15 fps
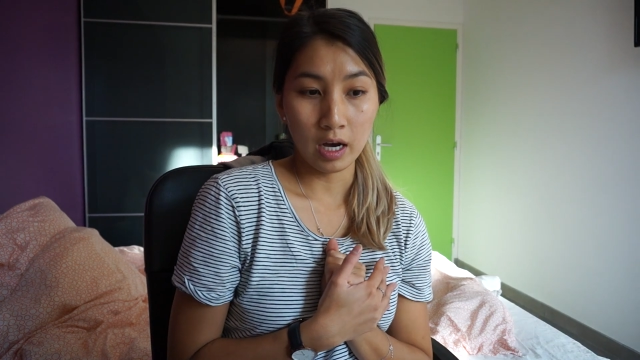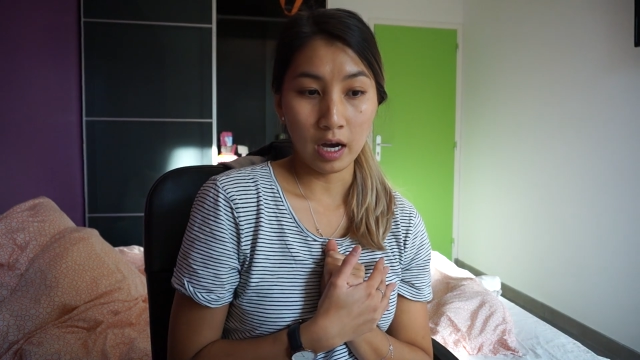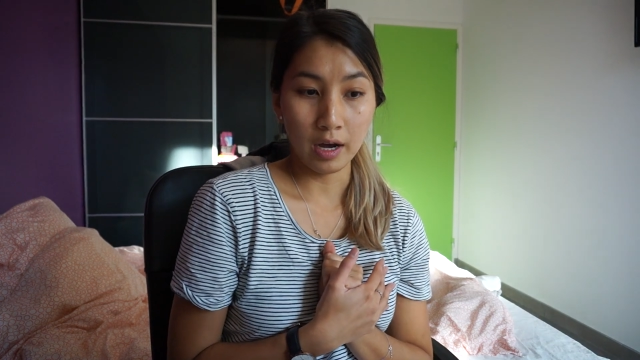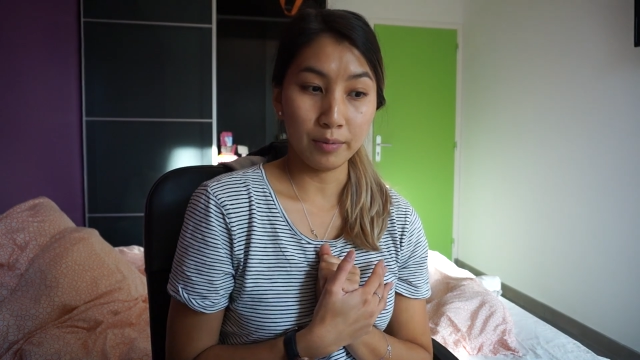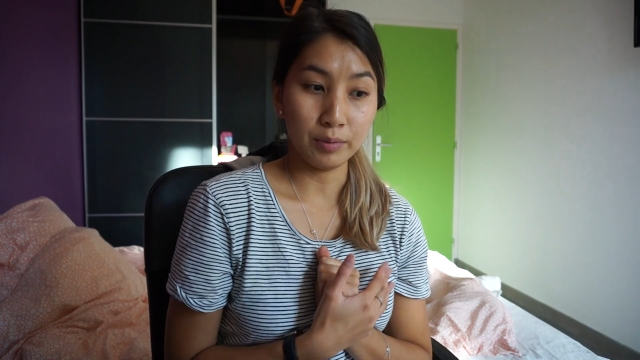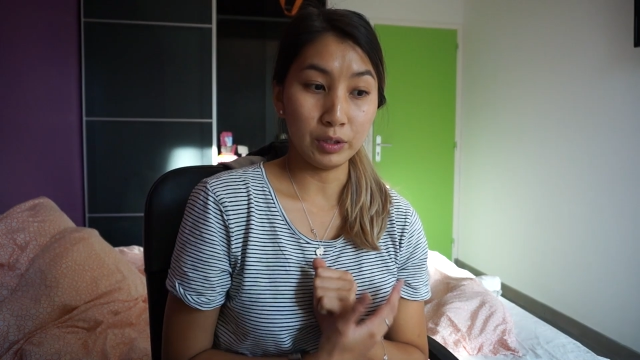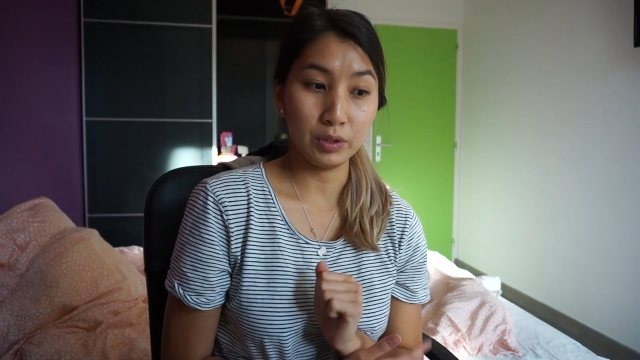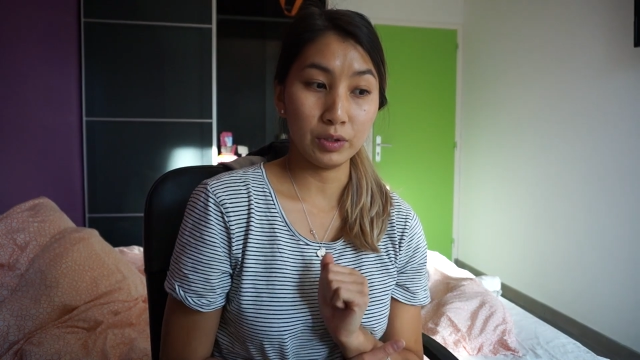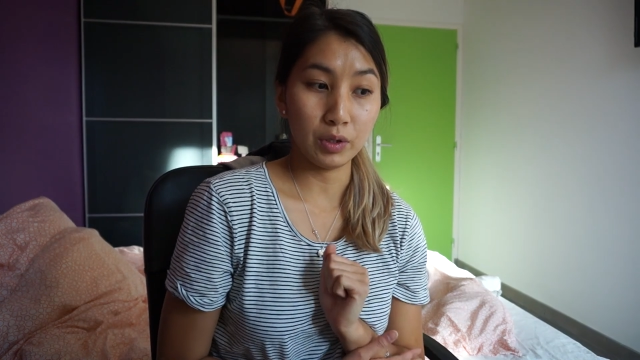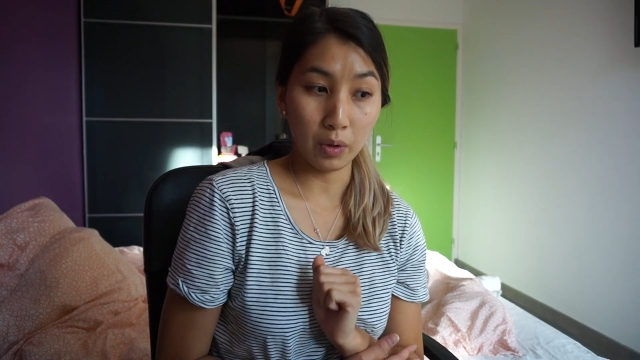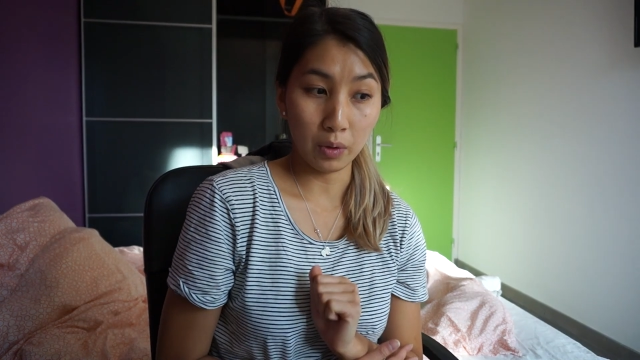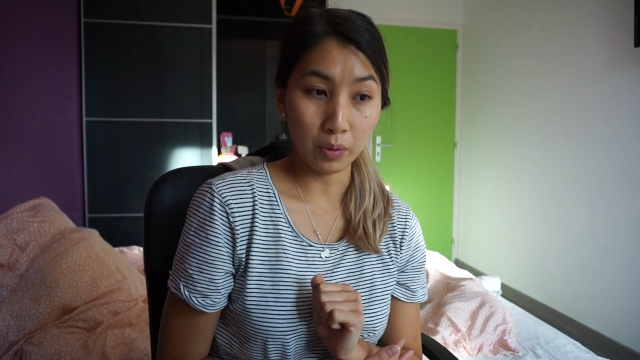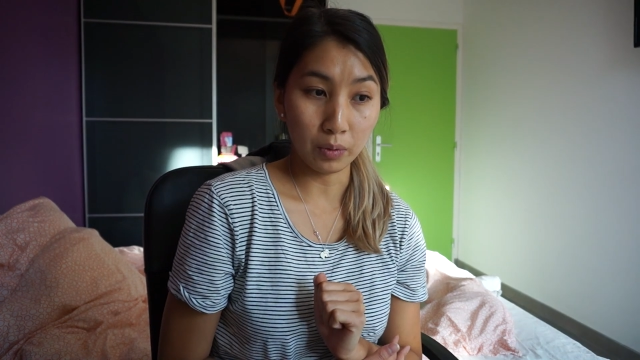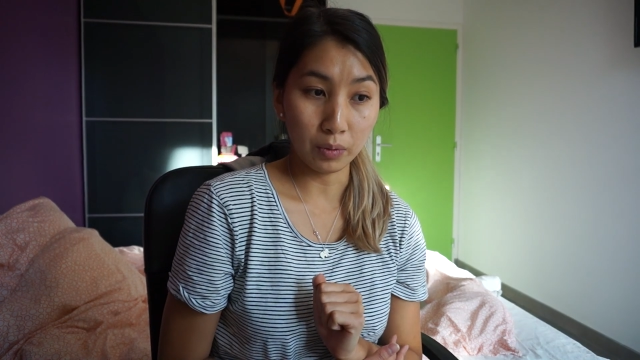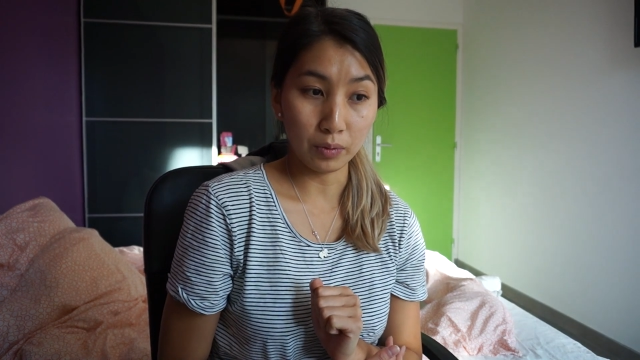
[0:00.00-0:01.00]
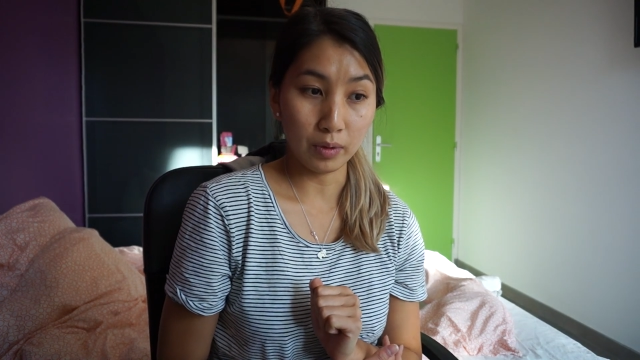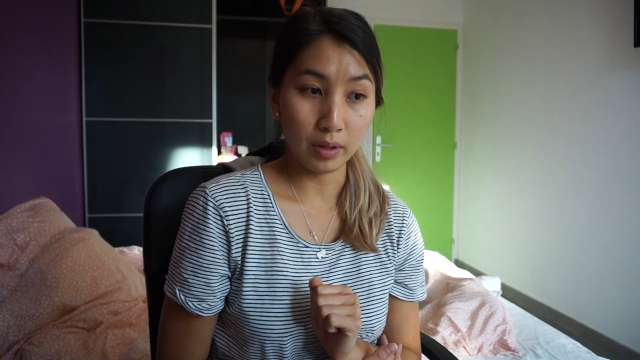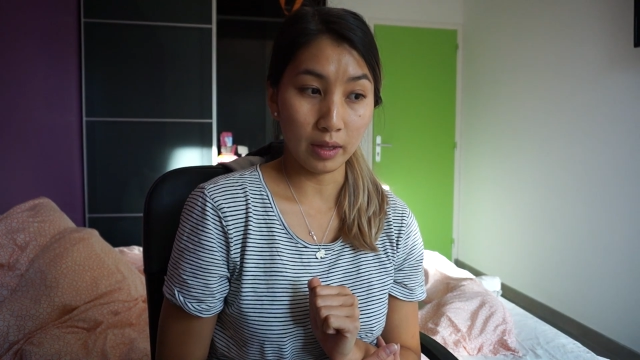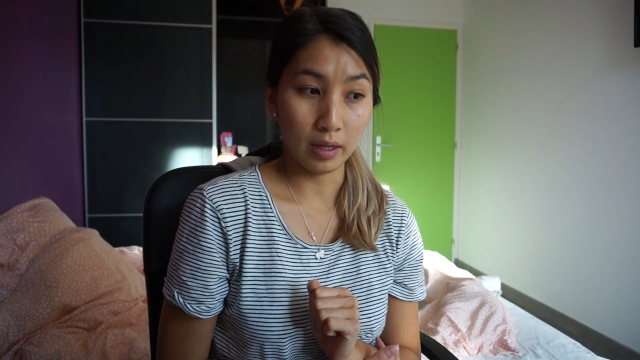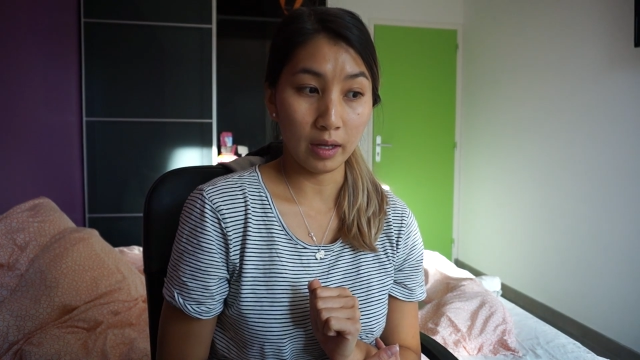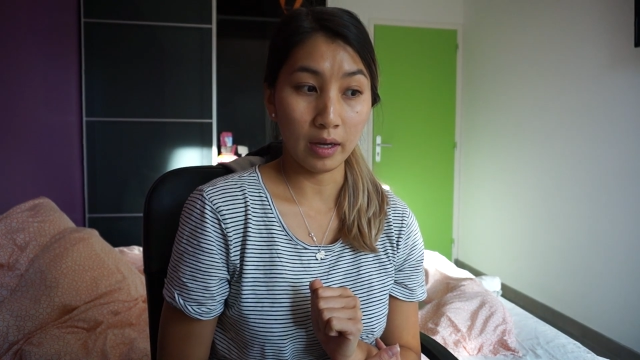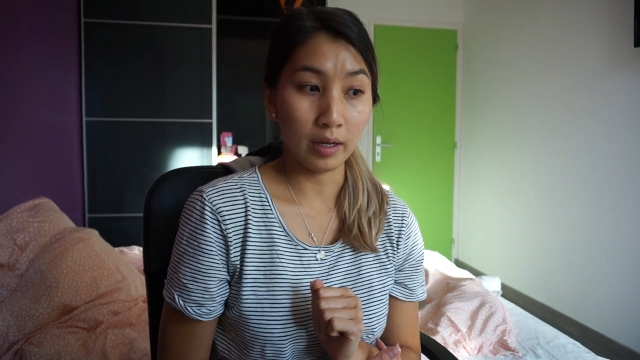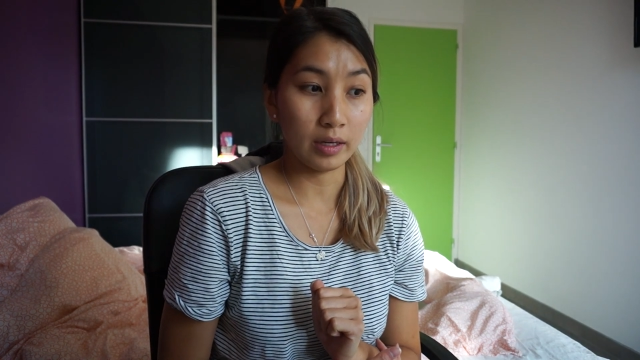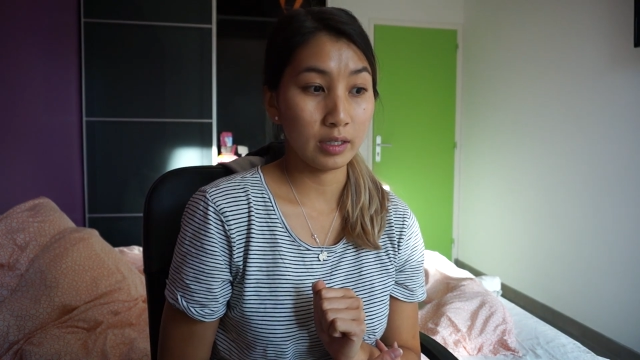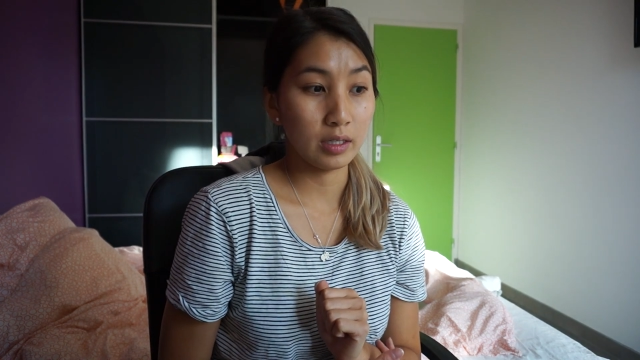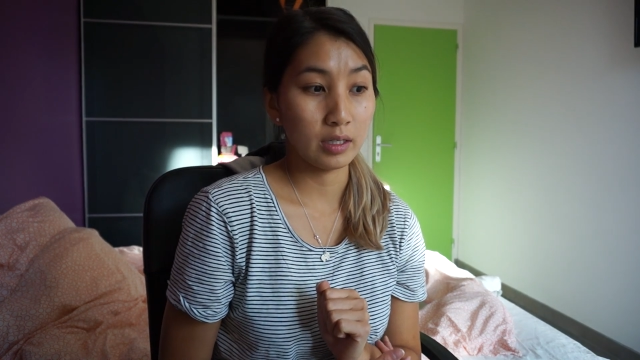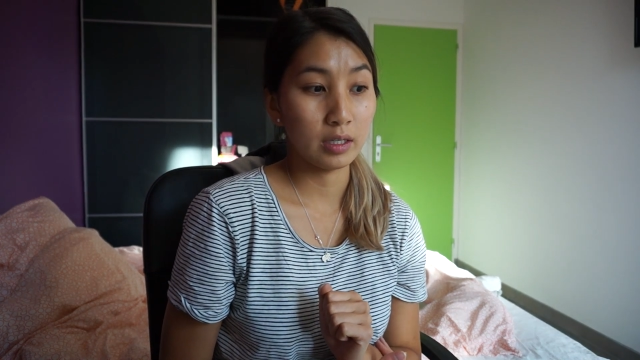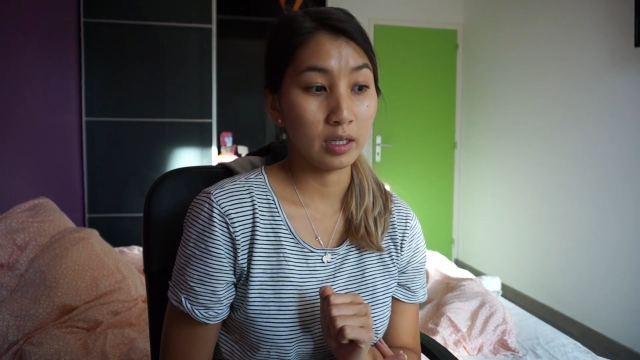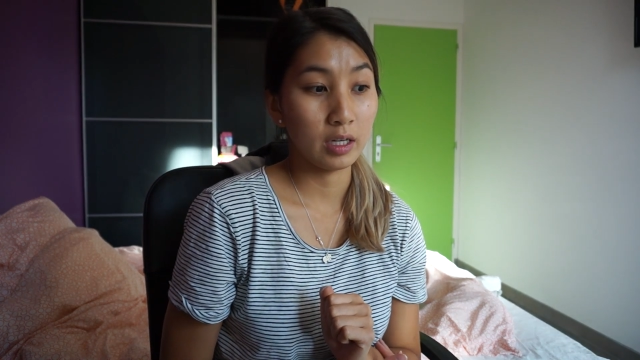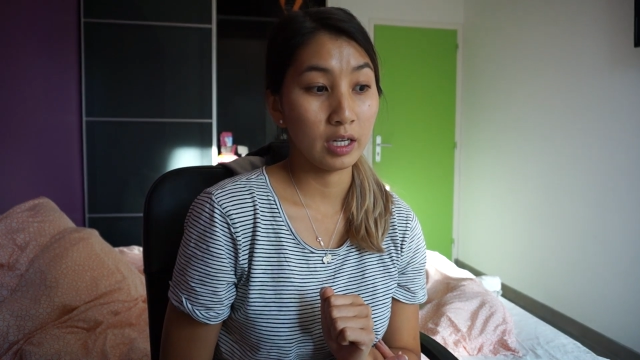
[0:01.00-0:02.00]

I was told that